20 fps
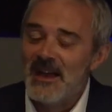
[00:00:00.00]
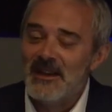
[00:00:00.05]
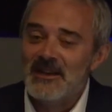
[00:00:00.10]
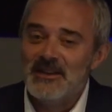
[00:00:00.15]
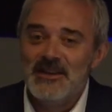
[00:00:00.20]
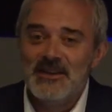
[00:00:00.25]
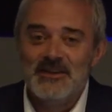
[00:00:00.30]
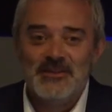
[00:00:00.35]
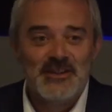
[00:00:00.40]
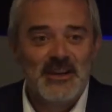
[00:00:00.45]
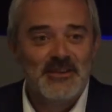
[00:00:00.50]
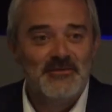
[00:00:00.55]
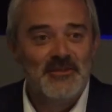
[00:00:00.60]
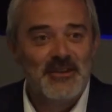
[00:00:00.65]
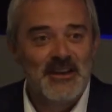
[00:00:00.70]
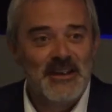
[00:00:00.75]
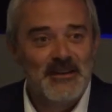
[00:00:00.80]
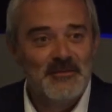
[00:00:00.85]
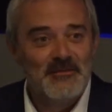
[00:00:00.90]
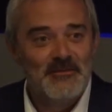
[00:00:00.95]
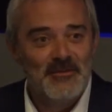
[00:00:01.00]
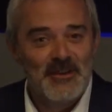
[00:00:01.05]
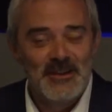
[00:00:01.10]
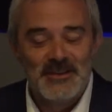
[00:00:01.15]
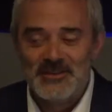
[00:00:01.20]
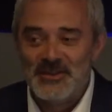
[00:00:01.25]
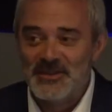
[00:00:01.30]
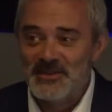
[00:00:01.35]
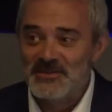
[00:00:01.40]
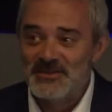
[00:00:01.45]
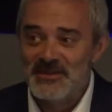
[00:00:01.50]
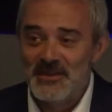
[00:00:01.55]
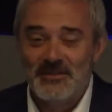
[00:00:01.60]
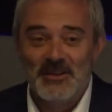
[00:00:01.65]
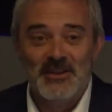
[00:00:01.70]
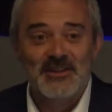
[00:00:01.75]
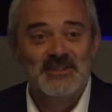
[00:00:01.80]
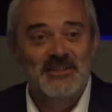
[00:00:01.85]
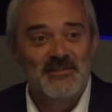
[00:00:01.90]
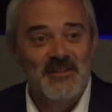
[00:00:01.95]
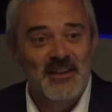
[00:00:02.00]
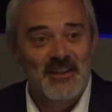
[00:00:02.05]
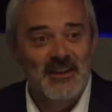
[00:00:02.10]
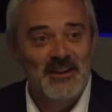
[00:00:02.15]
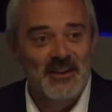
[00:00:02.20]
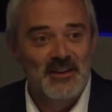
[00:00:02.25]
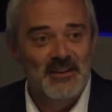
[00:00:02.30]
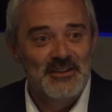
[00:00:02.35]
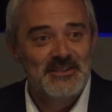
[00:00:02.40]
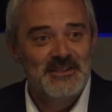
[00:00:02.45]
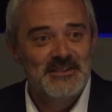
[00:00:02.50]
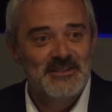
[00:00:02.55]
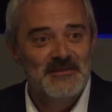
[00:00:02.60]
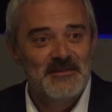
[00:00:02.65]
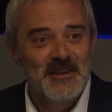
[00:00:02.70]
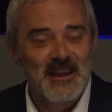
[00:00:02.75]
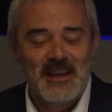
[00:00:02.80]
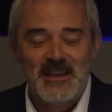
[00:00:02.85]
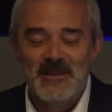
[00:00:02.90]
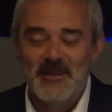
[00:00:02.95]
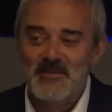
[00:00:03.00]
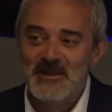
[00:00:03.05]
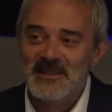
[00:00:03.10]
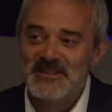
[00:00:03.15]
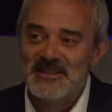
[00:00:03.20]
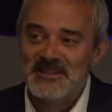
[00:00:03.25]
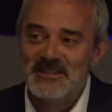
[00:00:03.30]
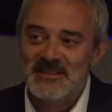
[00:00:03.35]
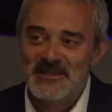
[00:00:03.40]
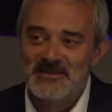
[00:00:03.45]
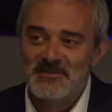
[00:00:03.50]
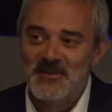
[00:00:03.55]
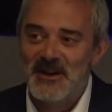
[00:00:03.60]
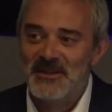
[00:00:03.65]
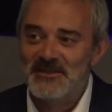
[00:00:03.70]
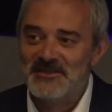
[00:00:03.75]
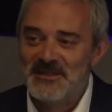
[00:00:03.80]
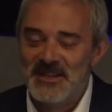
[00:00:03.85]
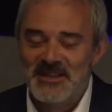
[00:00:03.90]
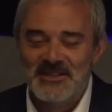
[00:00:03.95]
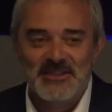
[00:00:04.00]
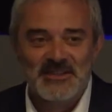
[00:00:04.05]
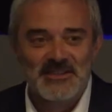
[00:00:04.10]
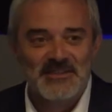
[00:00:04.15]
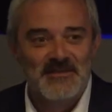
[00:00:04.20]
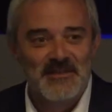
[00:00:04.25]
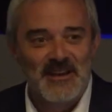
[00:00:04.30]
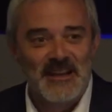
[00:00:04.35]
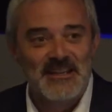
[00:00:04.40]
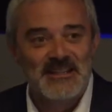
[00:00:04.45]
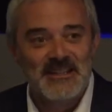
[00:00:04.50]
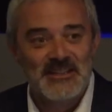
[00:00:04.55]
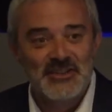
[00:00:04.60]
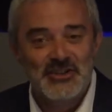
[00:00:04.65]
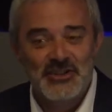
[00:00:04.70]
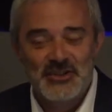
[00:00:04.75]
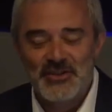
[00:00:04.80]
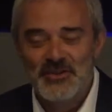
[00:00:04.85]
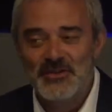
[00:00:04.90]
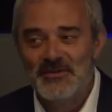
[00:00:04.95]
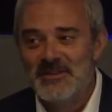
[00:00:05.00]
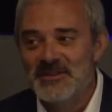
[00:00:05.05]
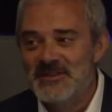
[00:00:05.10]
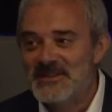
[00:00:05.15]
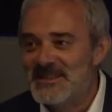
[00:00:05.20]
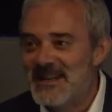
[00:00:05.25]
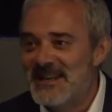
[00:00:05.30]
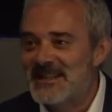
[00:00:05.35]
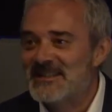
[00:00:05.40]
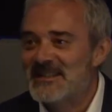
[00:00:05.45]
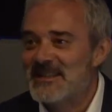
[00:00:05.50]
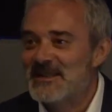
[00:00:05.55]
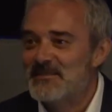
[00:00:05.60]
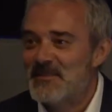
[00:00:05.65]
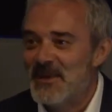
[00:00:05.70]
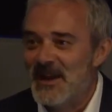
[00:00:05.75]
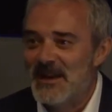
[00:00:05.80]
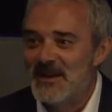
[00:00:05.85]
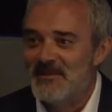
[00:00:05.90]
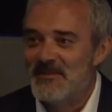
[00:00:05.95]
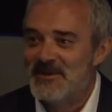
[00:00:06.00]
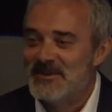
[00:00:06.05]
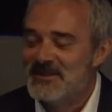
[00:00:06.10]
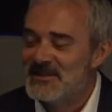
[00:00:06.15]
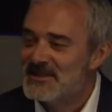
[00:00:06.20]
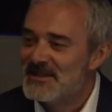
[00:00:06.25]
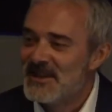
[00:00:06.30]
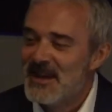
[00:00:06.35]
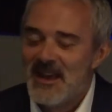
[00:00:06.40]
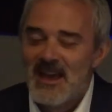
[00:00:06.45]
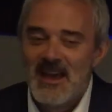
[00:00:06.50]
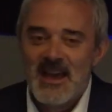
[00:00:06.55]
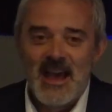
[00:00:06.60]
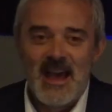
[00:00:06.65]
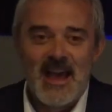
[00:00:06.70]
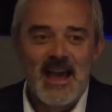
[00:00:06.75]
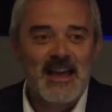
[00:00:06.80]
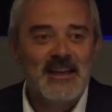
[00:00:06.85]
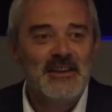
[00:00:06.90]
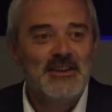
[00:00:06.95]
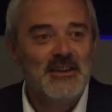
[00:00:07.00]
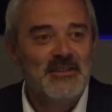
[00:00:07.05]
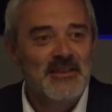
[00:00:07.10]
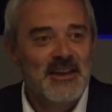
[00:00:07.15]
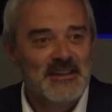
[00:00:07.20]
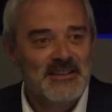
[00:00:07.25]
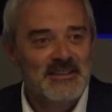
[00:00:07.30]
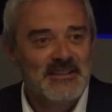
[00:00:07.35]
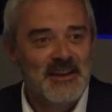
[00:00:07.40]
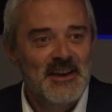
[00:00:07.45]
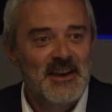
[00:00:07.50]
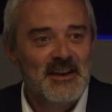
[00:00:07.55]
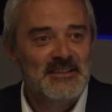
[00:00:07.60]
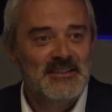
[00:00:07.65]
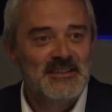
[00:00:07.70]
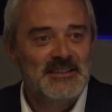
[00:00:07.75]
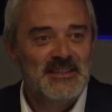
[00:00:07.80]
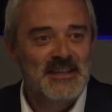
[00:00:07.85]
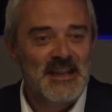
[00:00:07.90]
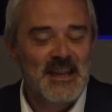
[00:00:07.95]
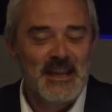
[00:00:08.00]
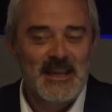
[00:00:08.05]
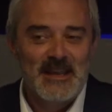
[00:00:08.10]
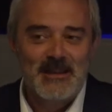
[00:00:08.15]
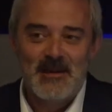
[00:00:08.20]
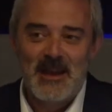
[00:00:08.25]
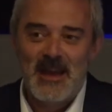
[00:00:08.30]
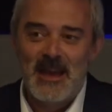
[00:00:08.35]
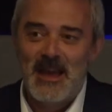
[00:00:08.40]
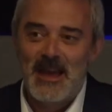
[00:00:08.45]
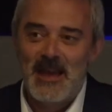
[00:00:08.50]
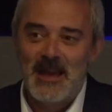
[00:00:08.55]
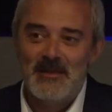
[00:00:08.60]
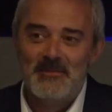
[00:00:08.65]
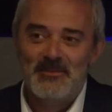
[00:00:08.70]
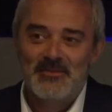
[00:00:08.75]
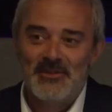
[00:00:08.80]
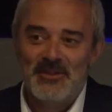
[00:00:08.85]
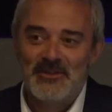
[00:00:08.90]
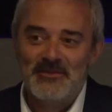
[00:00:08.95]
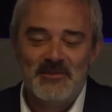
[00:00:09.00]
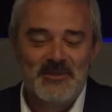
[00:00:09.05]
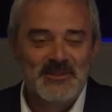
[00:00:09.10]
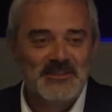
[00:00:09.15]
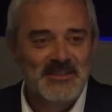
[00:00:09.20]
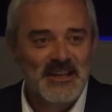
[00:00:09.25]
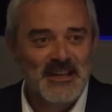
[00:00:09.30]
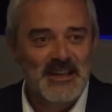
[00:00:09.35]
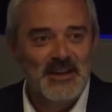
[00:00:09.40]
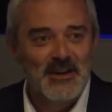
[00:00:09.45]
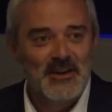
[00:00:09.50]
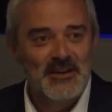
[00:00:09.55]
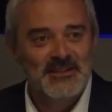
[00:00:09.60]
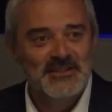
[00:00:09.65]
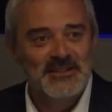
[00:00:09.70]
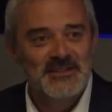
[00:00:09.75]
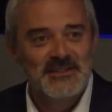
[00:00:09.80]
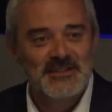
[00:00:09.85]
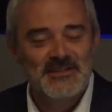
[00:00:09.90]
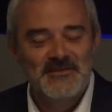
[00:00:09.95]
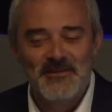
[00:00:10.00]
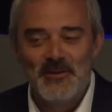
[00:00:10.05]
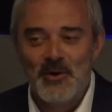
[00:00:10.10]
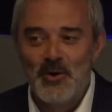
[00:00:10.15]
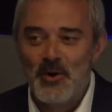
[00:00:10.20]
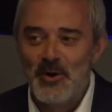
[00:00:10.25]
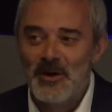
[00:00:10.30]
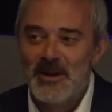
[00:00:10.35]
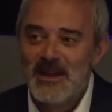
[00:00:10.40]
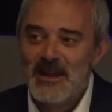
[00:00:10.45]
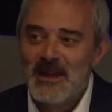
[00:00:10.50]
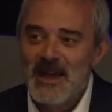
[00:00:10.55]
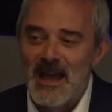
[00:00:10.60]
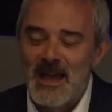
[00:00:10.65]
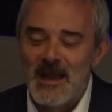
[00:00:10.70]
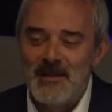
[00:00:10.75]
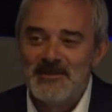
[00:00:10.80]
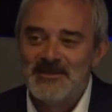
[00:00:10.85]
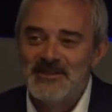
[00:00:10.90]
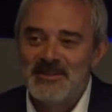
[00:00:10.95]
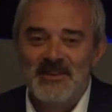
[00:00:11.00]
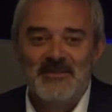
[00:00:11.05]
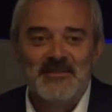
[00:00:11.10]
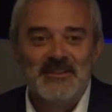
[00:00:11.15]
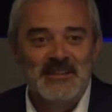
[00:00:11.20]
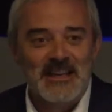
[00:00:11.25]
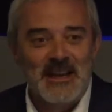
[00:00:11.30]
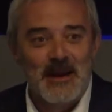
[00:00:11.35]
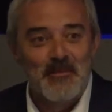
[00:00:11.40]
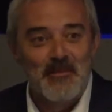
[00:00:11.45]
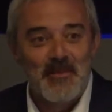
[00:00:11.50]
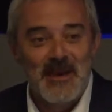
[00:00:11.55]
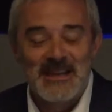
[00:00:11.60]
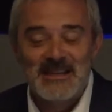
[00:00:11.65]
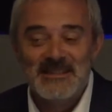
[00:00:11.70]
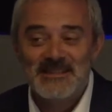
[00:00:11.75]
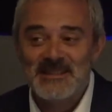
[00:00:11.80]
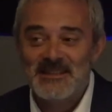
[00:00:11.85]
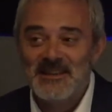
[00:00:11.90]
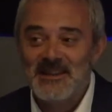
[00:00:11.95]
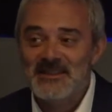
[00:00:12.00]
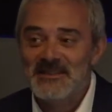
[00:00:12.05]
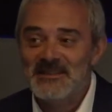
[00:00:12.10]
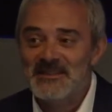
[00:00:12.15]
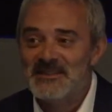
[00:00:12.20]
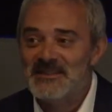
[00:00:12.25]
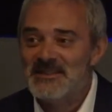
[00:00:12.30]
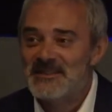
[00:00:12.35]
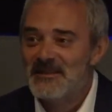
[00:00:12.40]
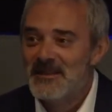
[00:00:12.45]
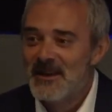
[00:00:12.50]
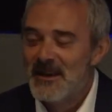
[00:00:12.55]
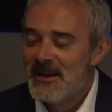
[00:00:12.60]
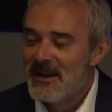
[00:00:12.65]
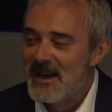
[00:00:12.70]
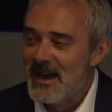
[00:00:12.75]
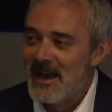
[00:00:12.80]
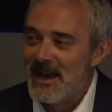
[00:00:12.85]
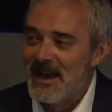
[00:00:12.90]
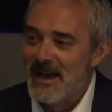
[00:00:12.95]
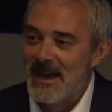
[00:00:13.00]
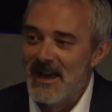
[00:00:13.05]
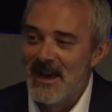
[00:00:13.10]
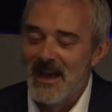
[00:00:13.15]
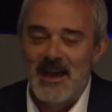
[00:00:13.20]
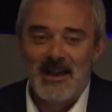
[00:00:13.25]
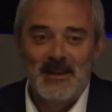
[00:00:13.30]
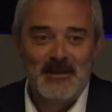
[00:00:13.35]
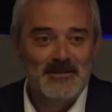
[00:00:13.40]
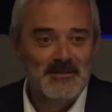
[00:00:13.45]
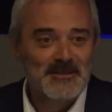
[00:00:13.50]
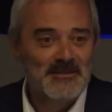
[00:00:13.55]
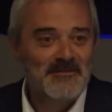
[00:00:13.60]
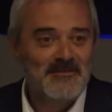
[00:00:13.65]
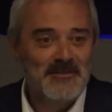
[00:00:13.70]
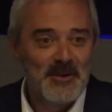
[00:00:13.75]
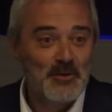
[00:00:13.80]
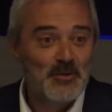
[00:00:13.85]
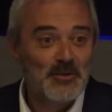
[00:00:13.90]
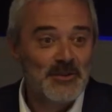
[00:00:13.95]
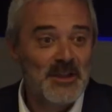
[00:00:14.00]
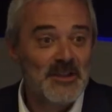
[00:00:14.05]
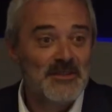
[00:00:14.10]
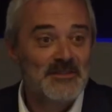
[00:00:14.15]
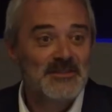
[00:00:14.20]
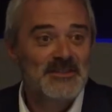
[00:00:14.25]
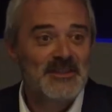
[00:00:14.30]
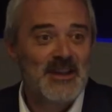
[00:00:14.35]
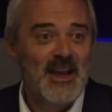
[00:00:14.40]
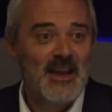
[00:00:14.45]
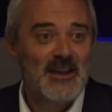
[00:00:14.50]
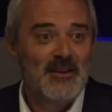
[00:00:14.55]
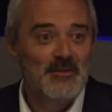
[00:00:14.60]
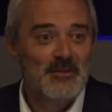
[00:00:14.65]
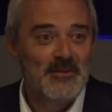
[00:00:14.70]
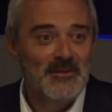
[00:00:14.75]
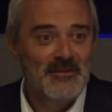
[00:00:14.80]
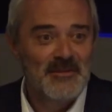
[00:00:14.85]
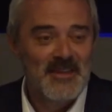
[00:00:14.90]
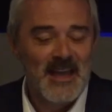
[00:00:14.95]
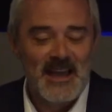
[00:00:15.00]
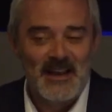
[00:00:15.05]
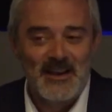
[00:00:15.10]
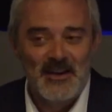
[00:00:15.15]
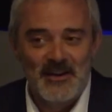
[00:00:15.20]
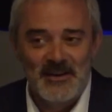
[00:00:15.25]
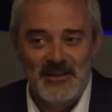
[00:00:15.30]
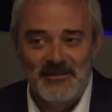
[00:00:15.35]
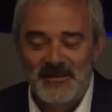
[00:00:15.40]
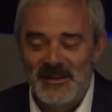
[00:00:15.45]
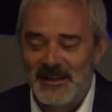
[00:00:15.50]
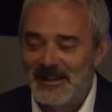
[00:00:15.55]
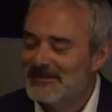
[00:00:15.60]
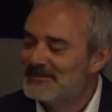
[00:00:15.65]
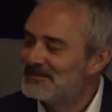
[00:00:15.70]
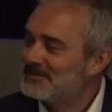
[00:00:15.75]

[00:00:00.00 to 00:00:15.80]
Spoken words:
you generally reduce lots of other costs in the business as well, such as fleet insurance, excess payments. You then start to see improvements in costs for servicing and maintenance and fuel use and all of that kind of thing.